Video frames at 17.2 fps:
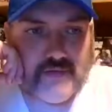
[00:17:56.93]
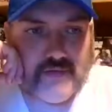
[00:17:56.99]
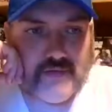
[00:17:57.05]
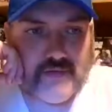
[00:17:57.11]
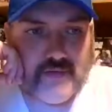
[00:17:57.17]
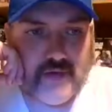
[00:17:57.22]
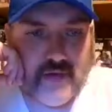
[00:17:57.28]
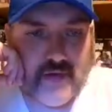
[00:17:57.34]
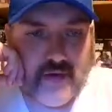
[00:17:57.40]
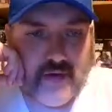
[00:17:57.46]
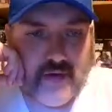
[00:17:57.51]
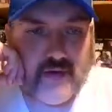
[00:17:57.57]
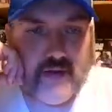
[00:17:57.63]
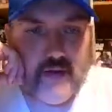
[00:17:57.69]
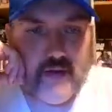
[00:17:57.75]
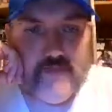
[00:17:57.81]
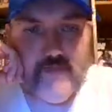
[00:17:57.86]
All right, I'm
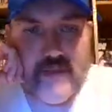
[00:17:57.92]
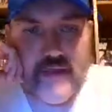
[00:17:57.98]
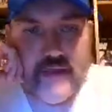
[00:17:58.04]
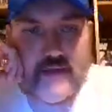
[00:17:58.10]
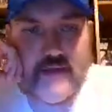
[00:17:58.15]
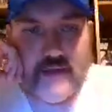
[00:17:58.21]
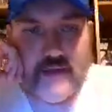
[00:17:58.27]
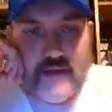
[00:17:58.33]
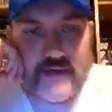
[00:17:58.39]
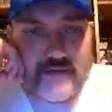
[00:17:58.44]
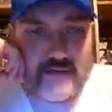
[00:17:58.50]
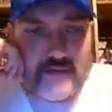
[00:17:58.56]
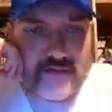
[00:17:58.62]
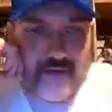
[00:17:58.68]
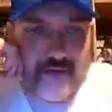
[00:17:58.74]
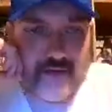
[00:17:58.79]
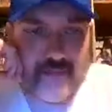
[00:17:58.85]
back now. Sorry
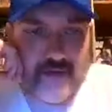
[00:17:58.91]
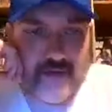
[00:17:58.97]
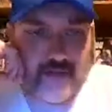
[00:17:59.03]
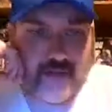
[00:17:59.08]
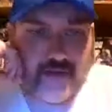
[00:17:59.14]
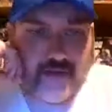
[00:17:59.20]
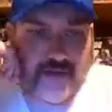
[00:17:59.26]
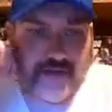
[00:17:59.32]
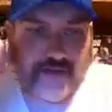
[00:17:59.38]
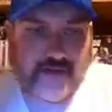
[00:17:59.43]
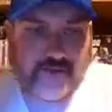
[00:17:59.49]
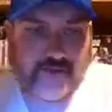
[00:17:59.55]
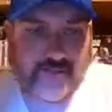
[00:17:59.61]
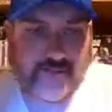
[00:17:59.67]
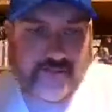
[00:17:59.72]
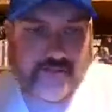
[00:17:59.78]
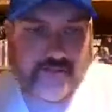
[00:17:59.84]
about that. The
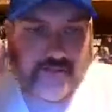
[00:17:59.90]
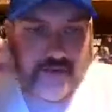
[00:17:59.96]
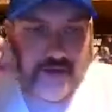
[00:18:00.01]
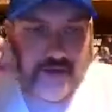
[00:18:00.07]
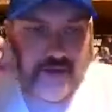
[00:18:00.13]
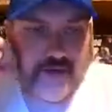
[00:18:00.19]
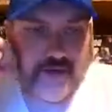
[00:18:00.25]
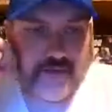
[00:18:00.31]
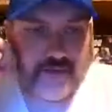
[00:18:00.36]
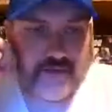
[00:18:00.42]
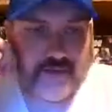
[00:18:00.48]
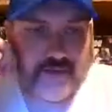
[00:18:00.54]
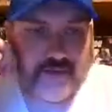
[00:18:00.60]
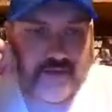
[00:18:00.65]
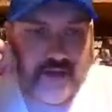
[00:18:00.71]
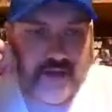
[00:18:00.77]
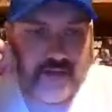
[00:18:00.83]
video
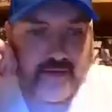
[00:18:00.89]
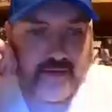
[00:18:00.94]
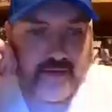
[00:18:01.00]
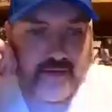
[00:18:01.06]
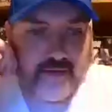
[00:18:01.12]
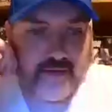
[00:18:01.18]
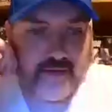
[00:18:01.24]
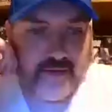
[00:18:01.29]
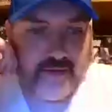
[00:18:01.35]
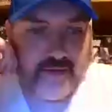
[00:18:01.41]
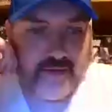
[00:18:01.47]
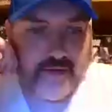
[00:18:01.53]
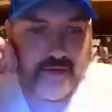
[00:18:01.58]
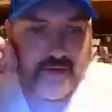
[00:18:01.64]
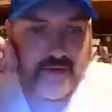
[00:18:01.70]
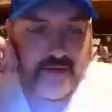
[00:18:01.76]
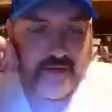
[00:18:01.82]
stopped to
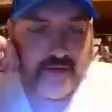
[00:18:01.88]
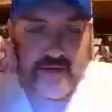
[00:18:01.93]
reconnect.